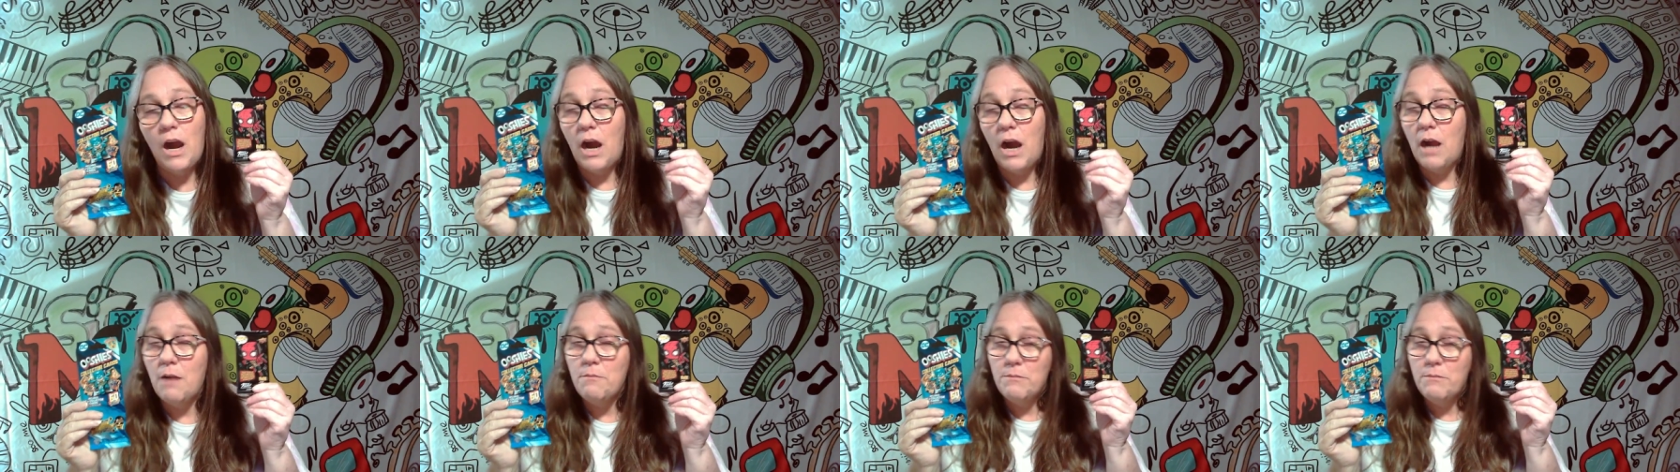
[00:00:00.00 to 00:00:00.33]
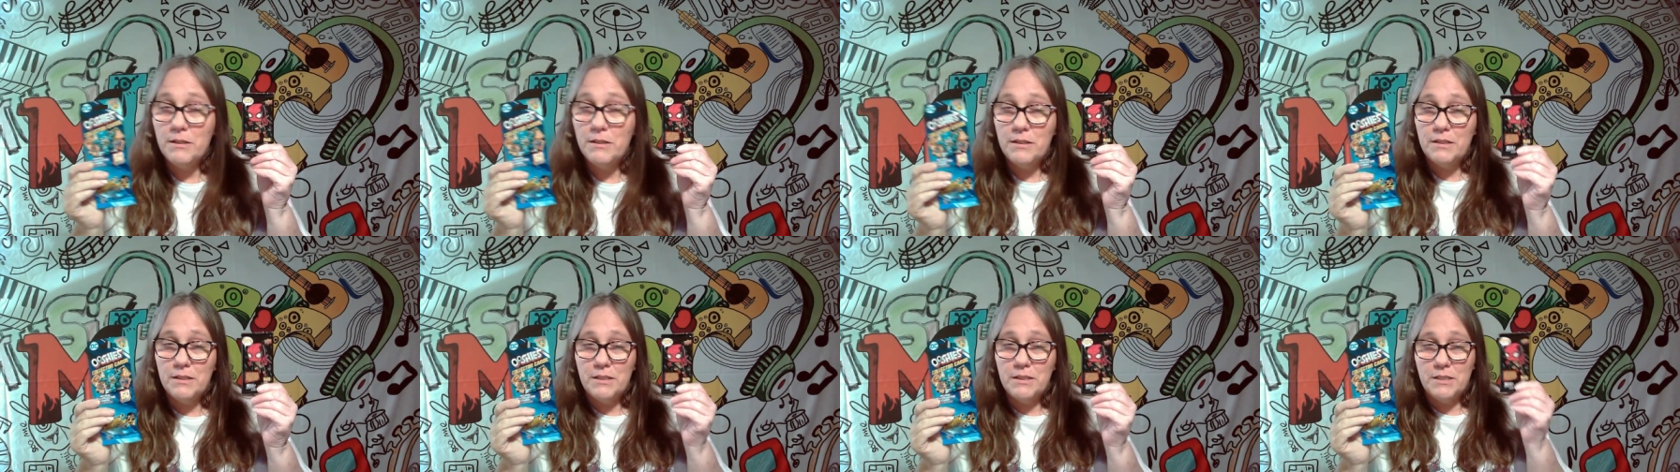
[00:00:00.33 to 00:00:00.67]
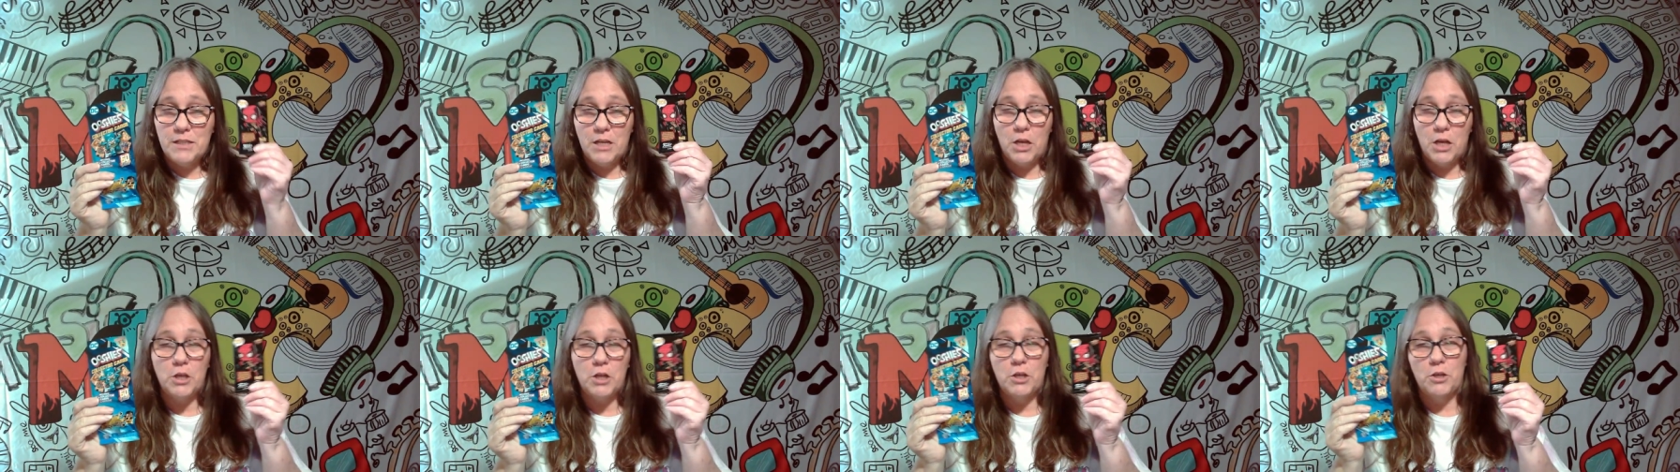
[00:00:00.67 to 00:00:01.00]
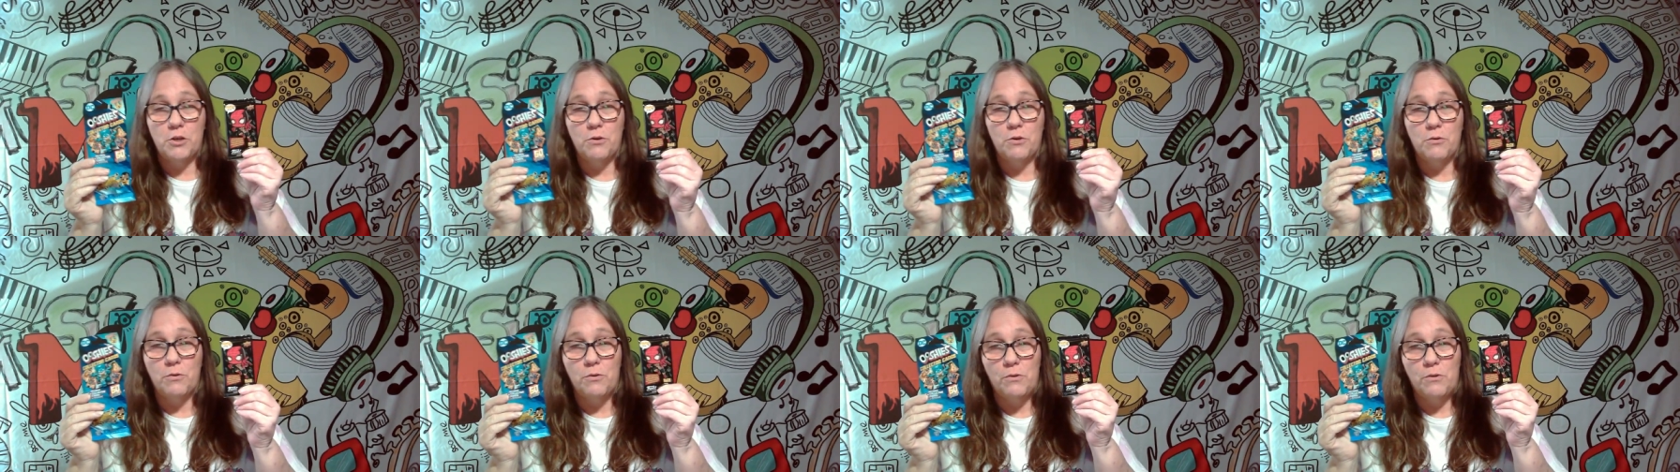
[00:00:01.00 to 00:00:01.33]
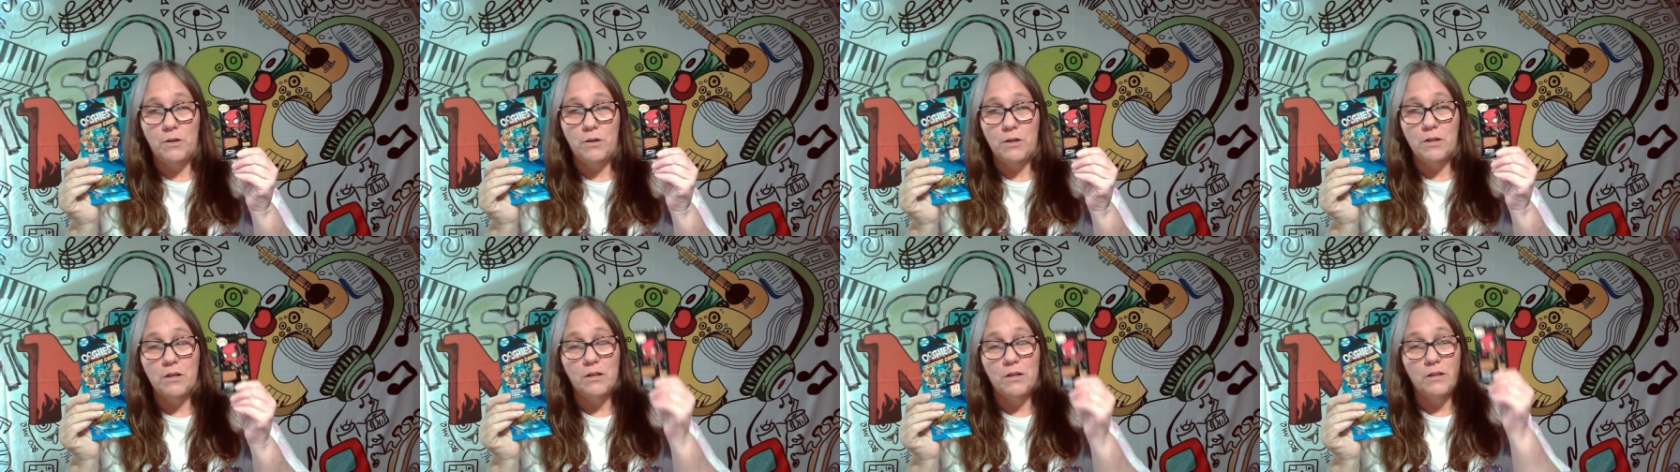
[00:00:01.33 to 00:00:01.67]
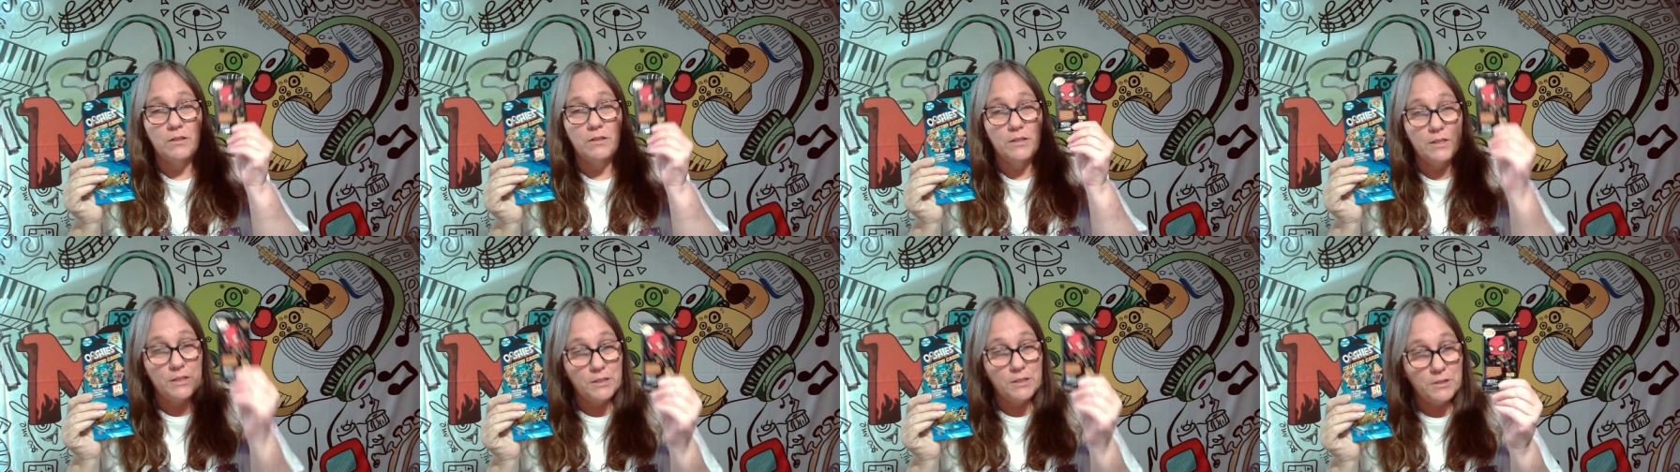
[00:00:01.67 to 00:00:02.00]
I'm gonna tell you,
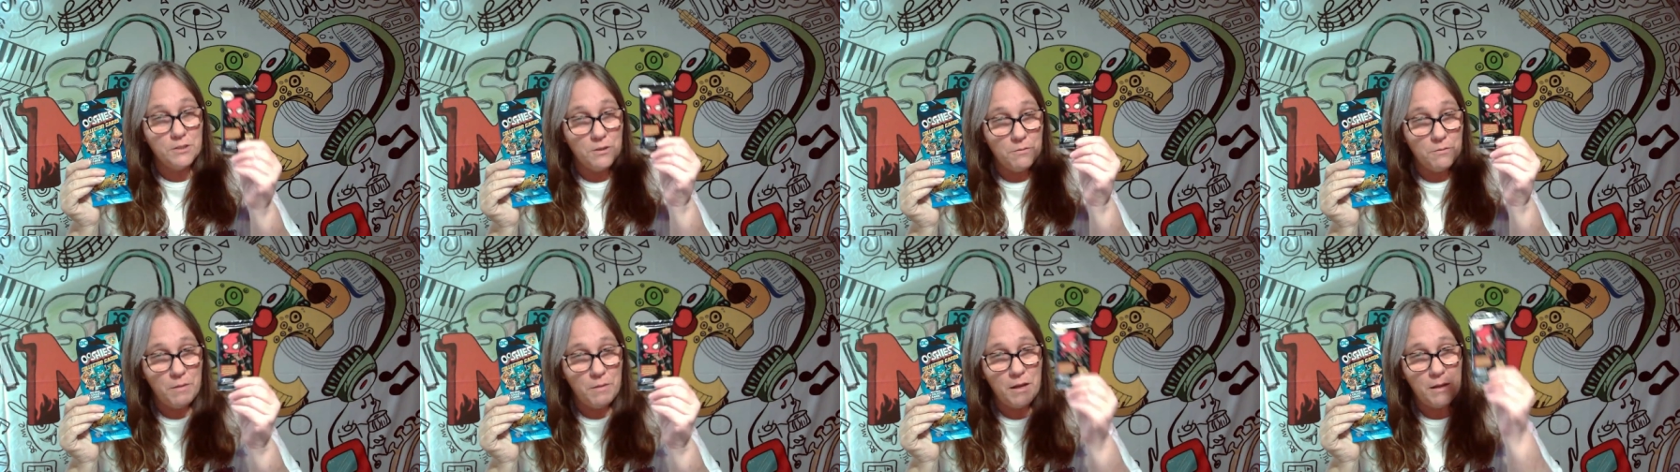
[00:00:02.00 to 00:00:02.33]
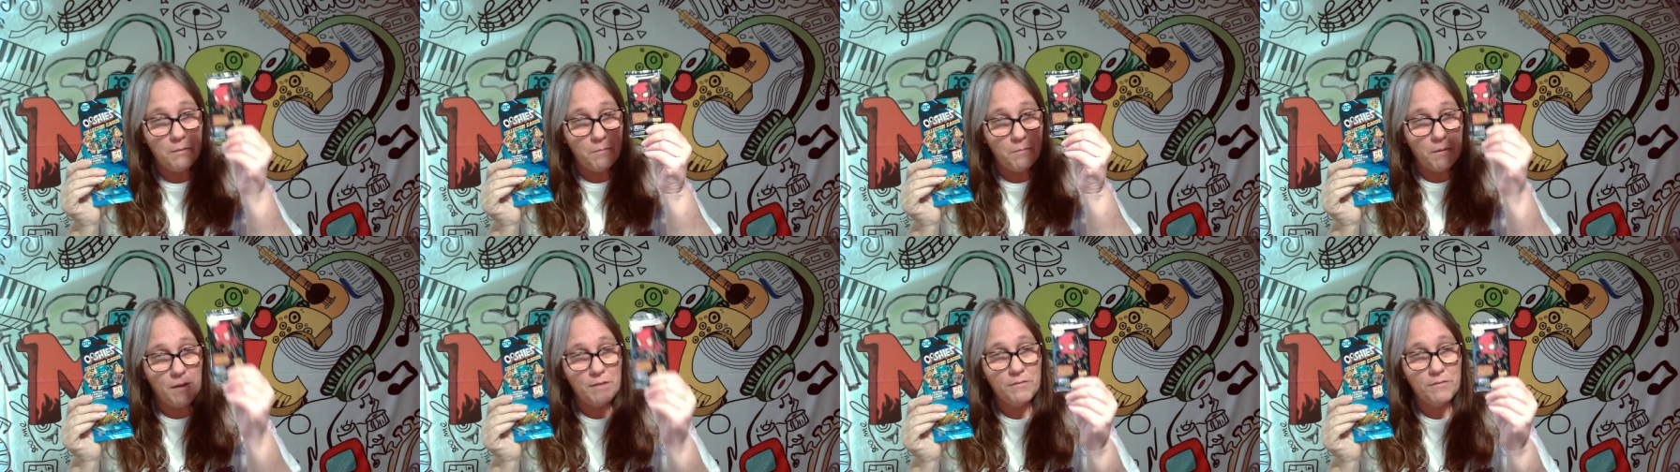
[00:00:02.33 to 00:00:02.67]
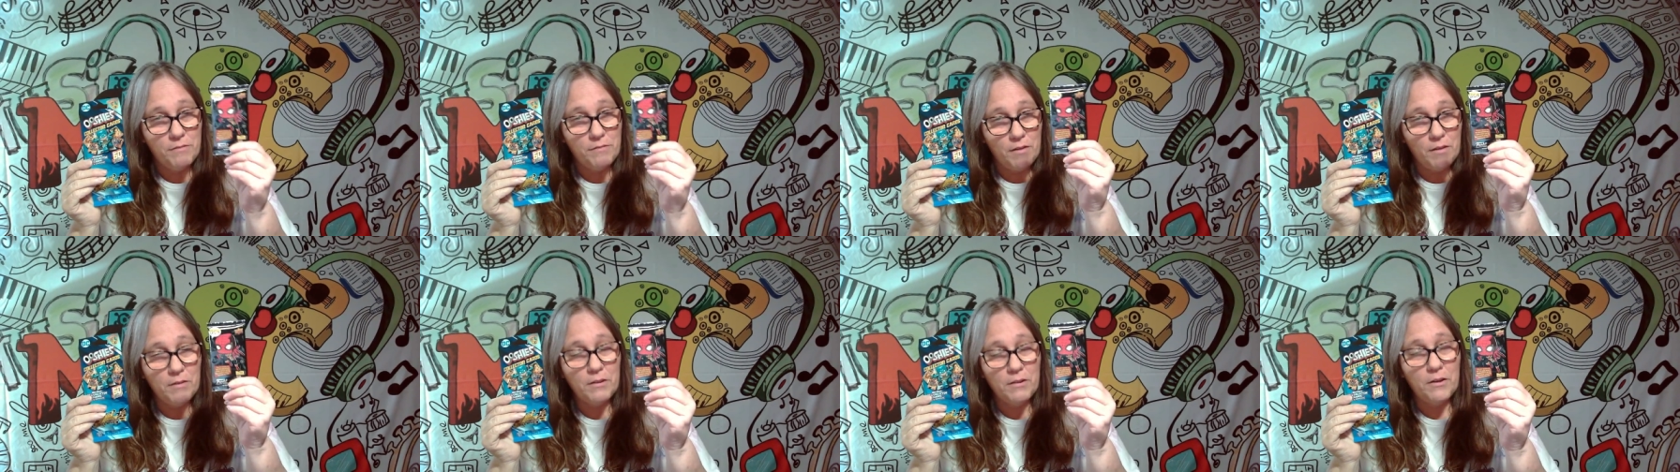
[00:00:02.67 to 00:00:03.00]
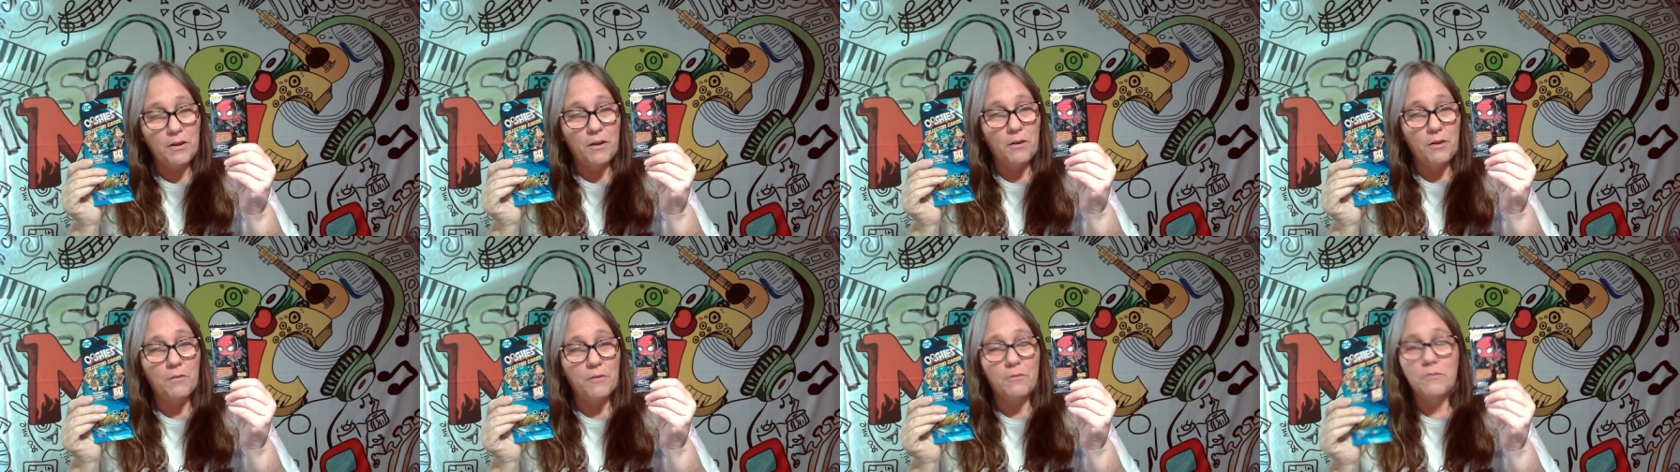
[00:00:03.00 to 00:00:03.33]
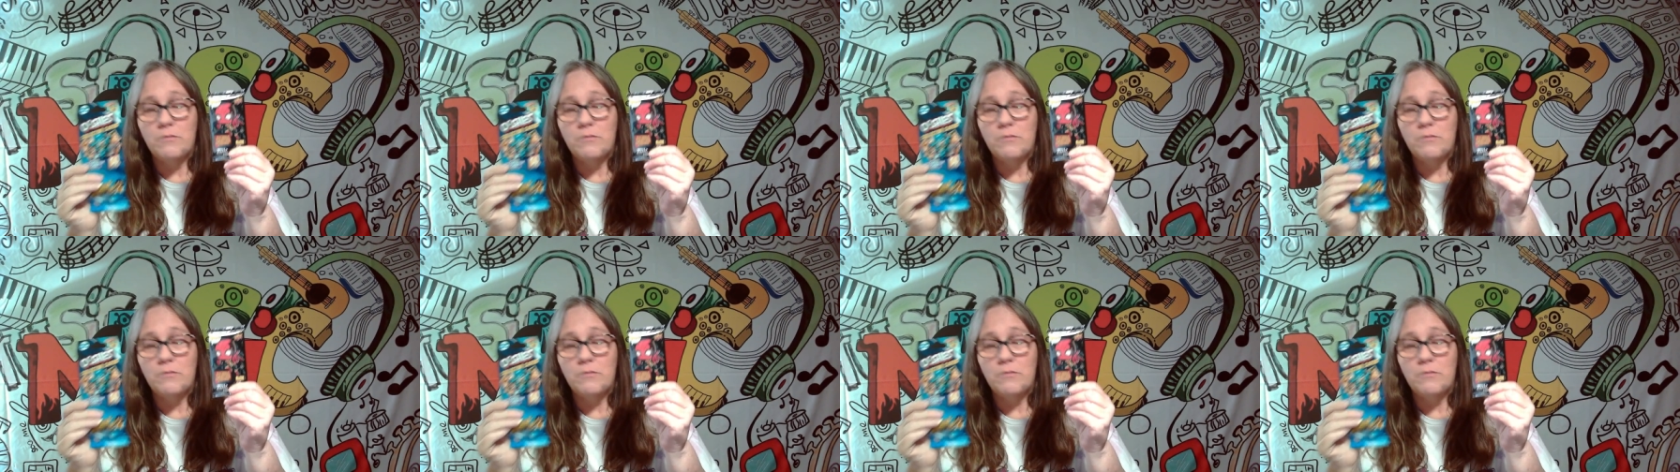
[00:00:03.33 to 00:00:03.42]
these are made by Funko.